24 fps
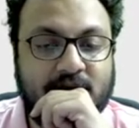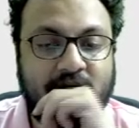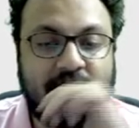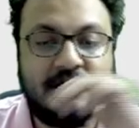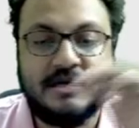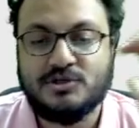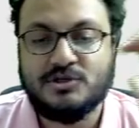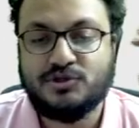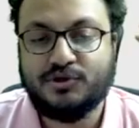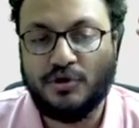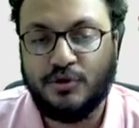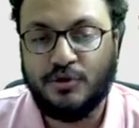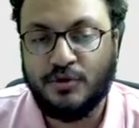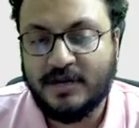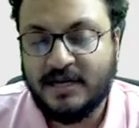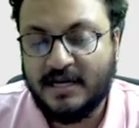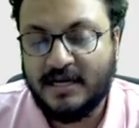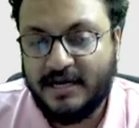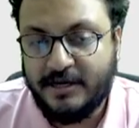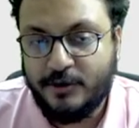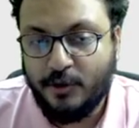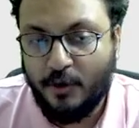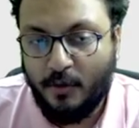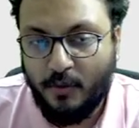So you
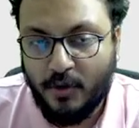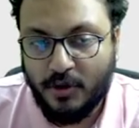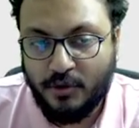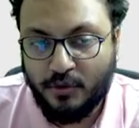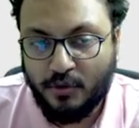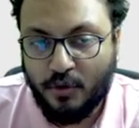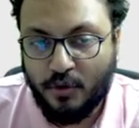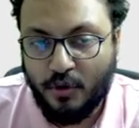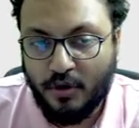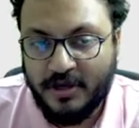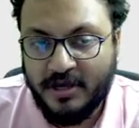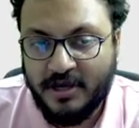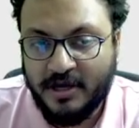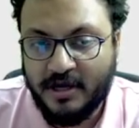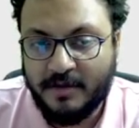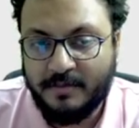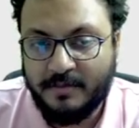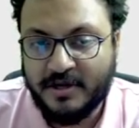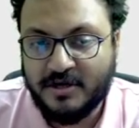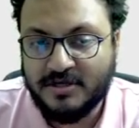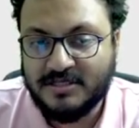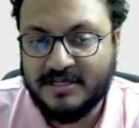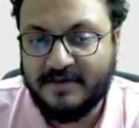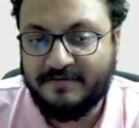really don't want to go here
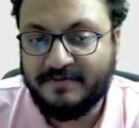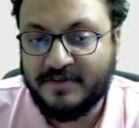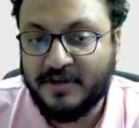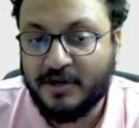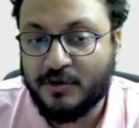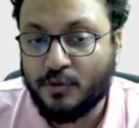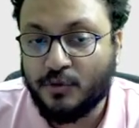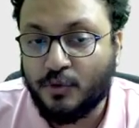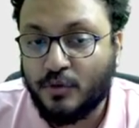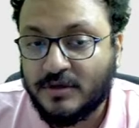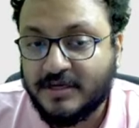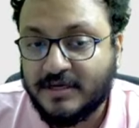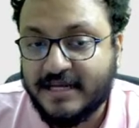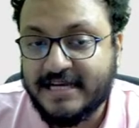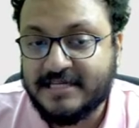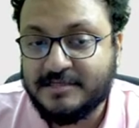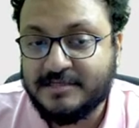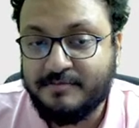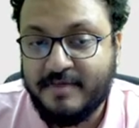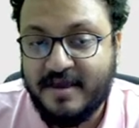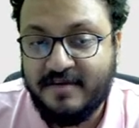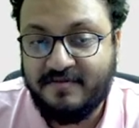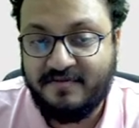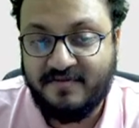because after rook takes
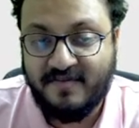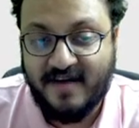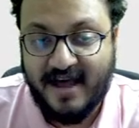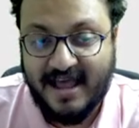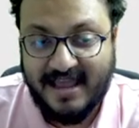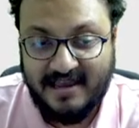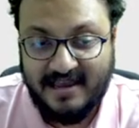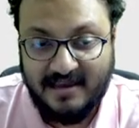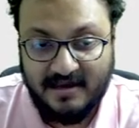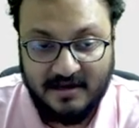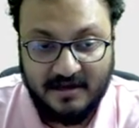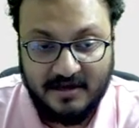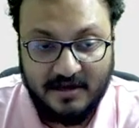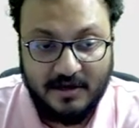b5,